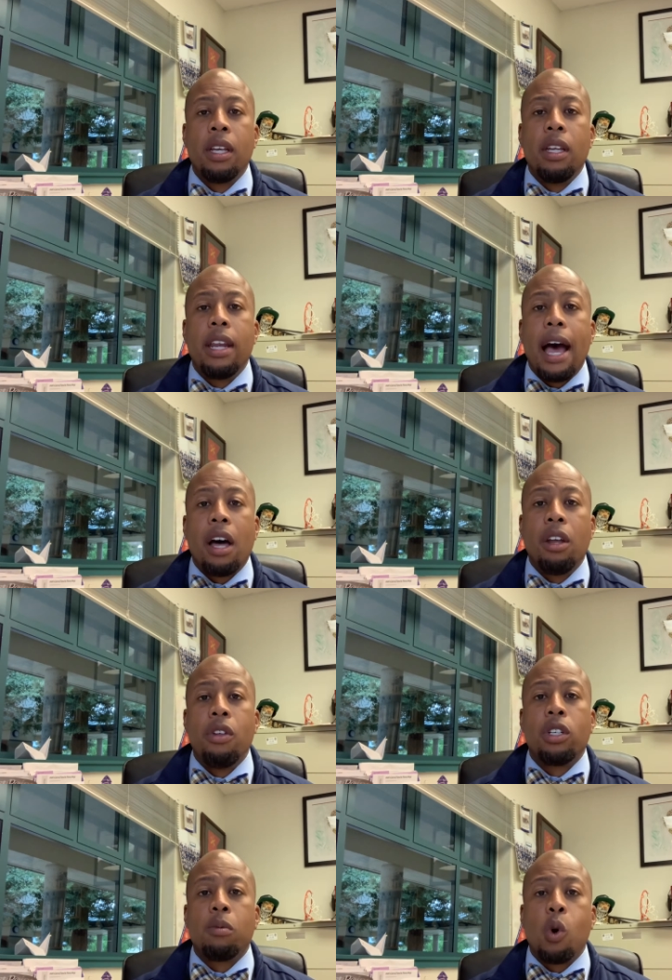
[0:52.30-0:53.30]
Now, I know
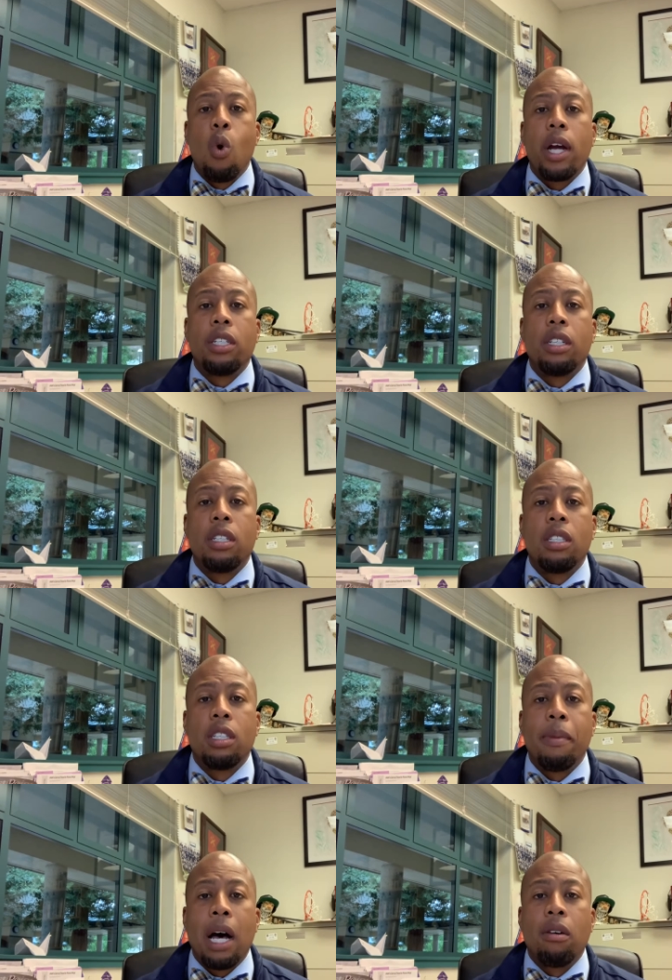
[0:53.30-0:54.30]
there are some questions
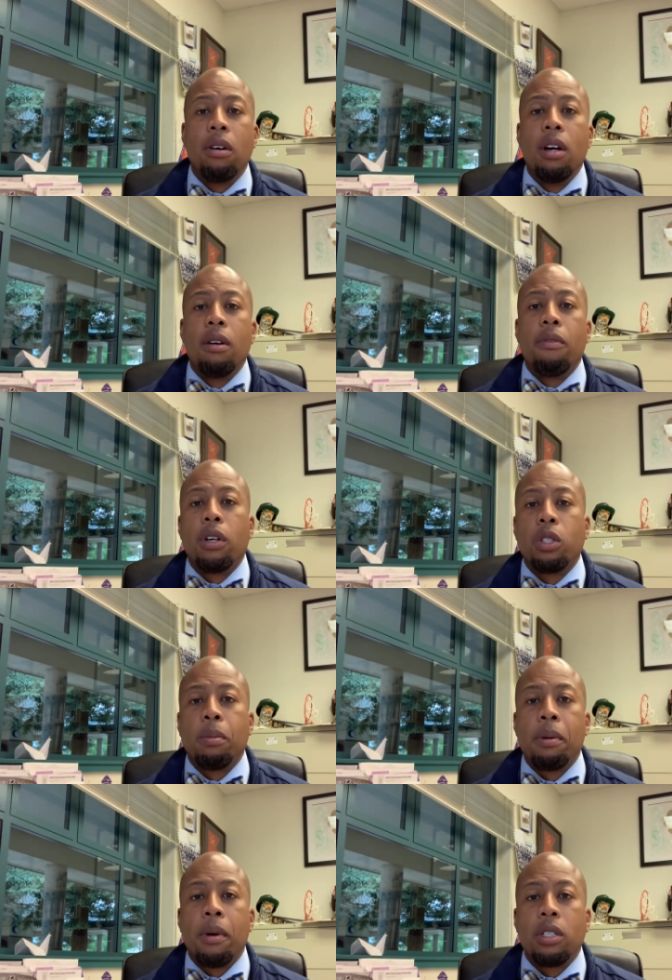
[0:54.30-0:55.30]
about virtual
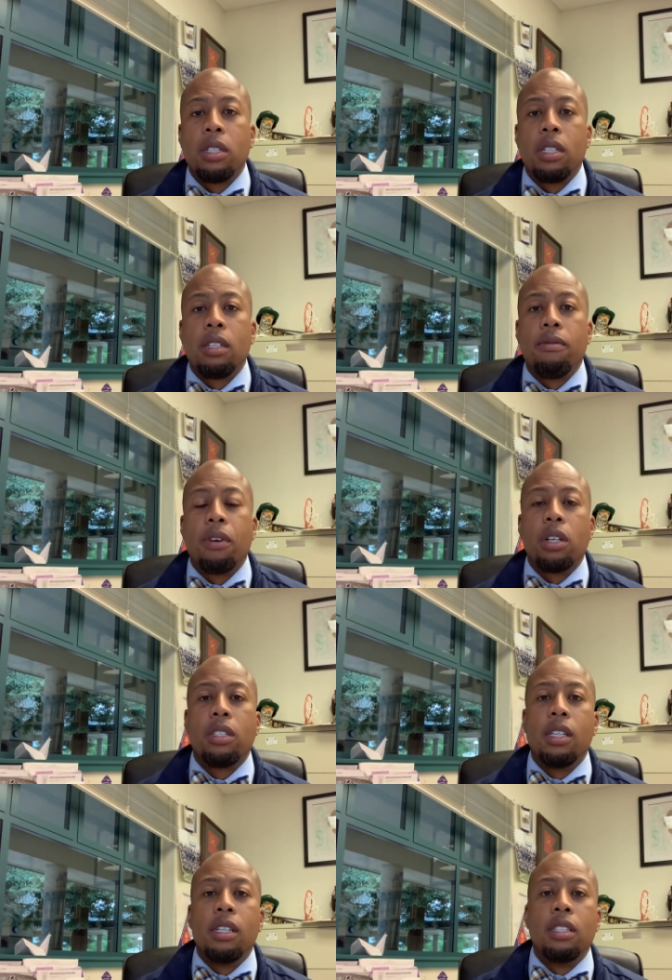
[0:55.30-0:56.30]
promotion
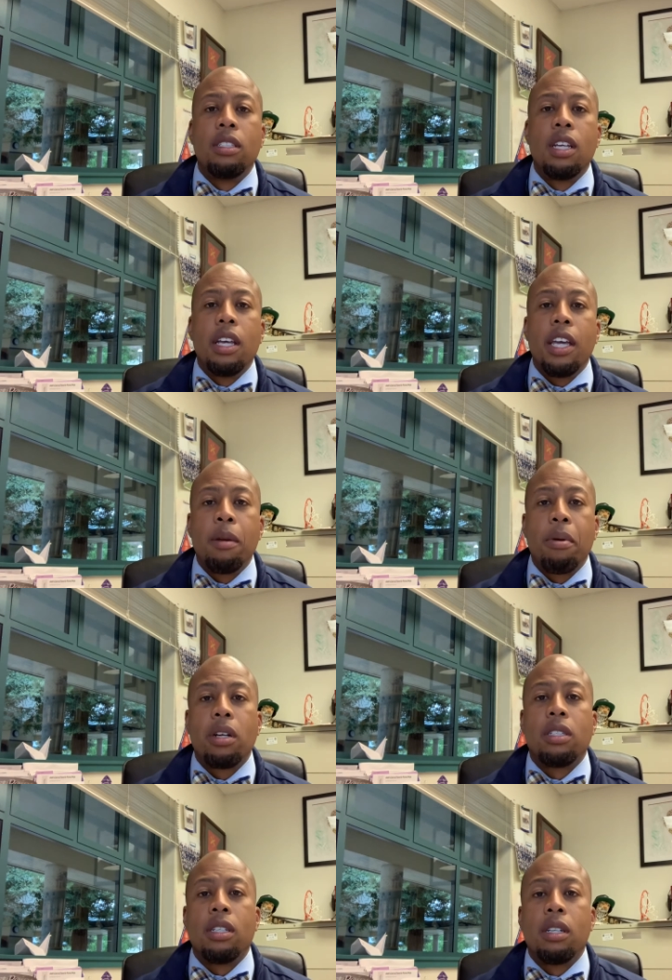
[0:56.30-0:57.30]
versus
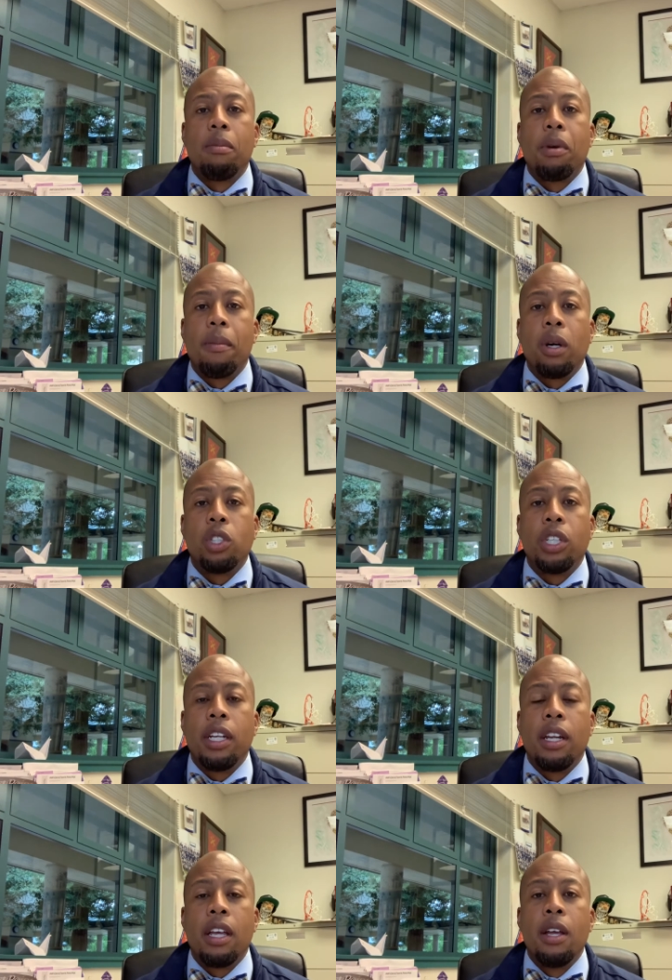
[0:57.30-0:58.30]
in-person
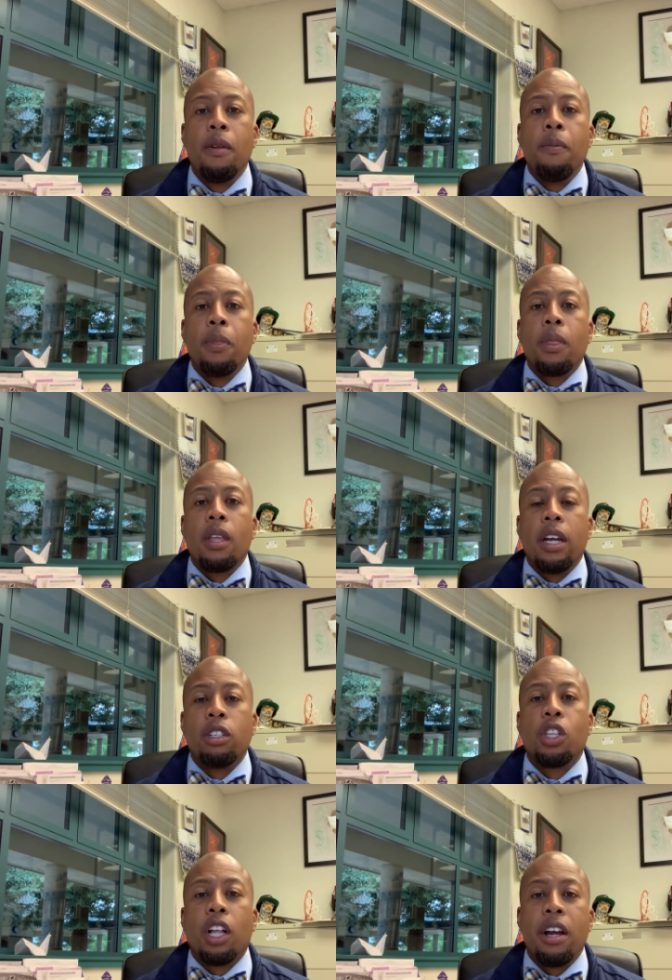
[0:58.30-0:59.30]
promotion.
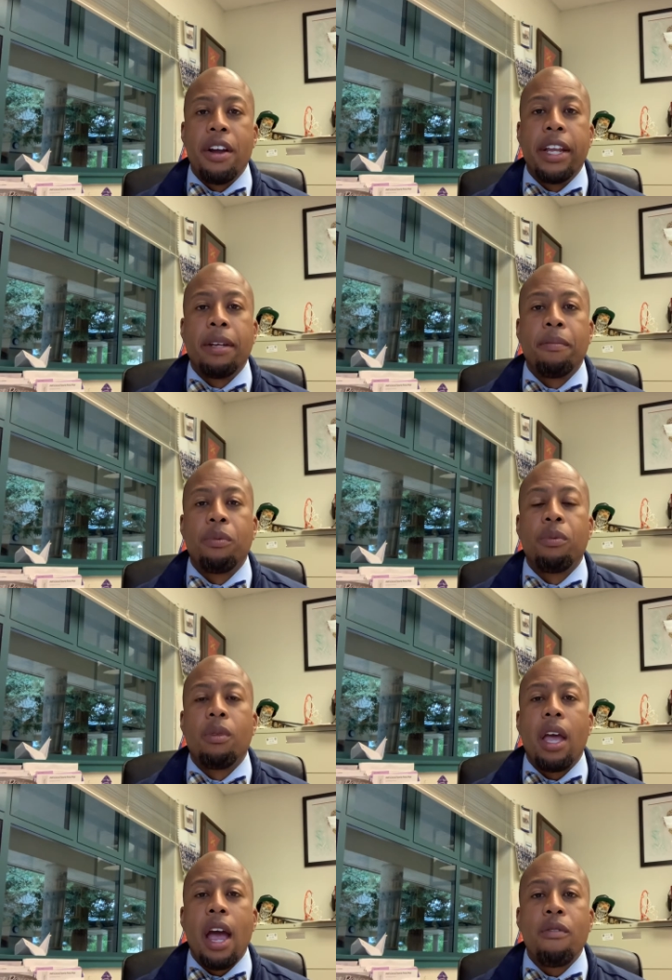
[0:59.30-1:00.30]
Here's the clarity.
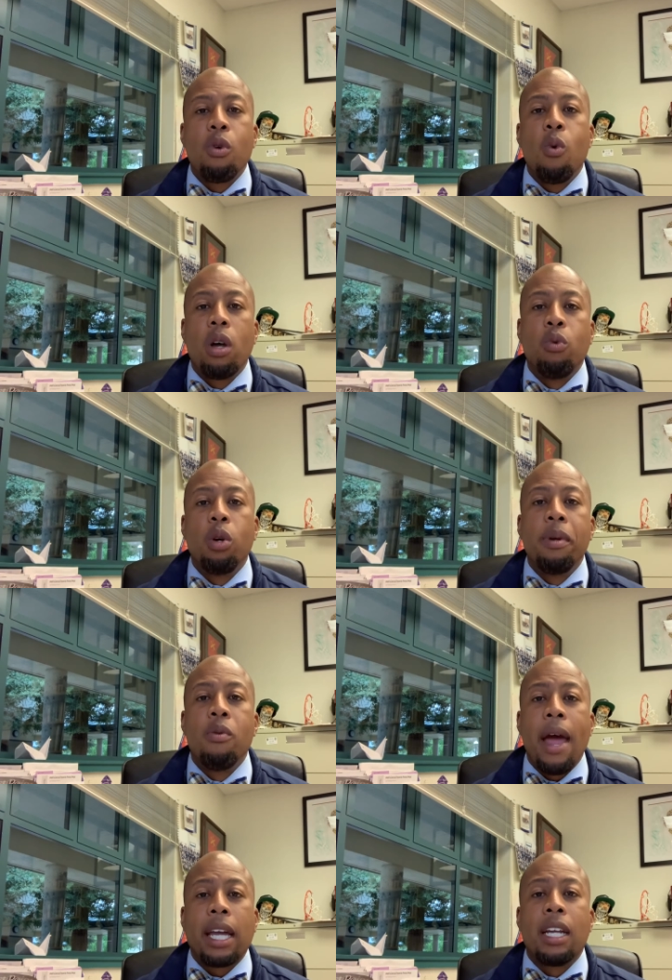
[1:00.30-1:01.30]
Everyone will be
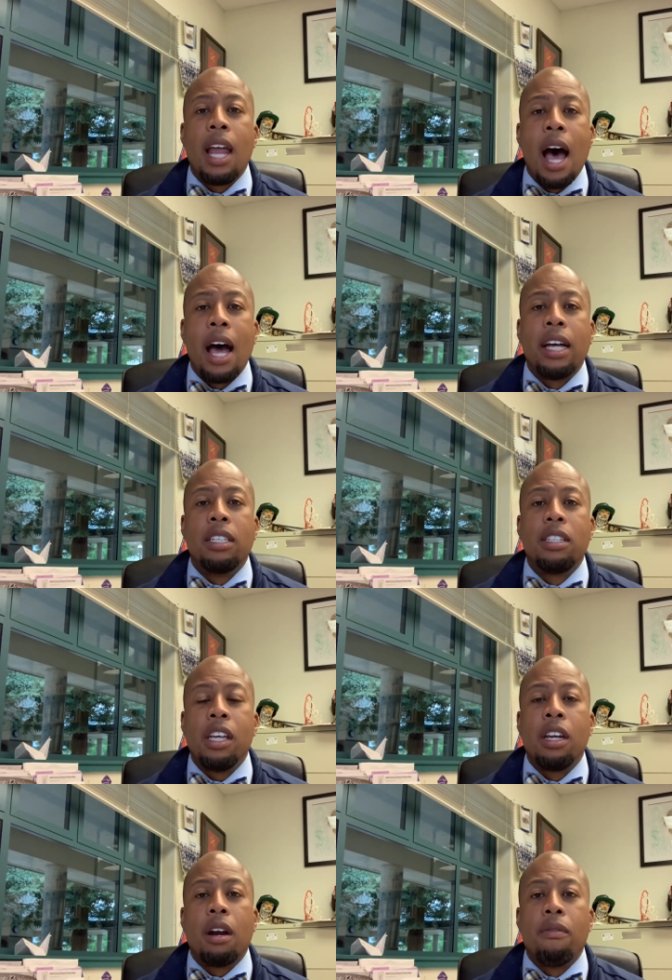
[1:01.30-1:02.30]
recognized
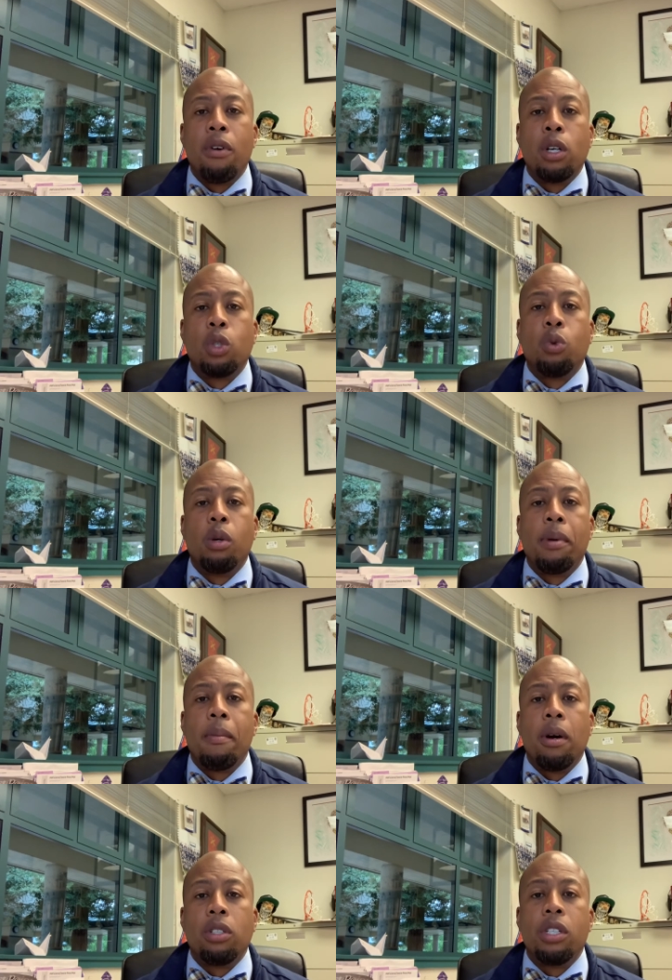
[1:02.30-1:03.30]
in our virtual
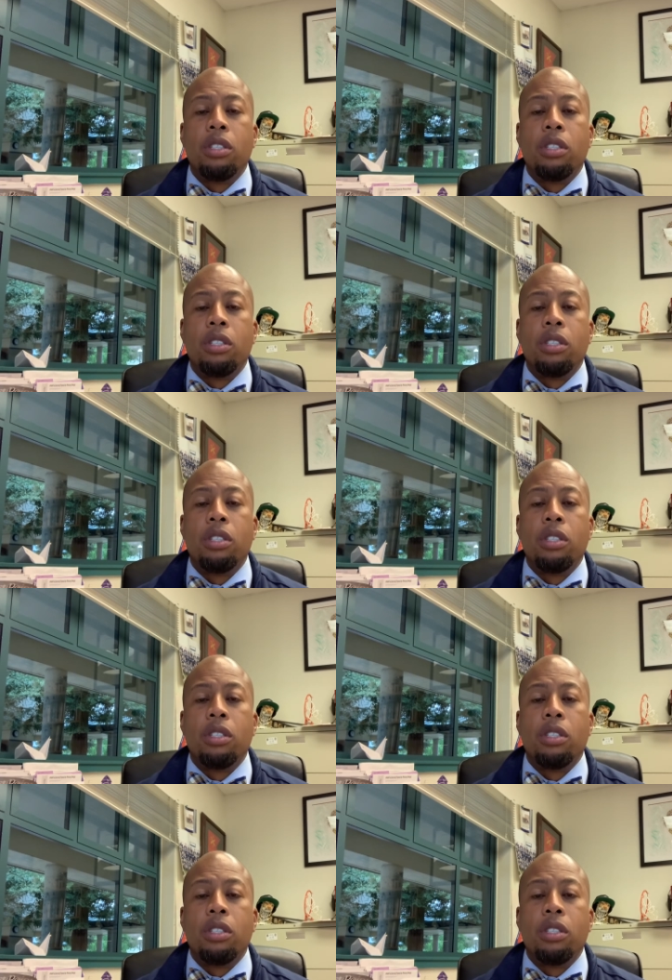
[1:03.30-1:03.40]
promotion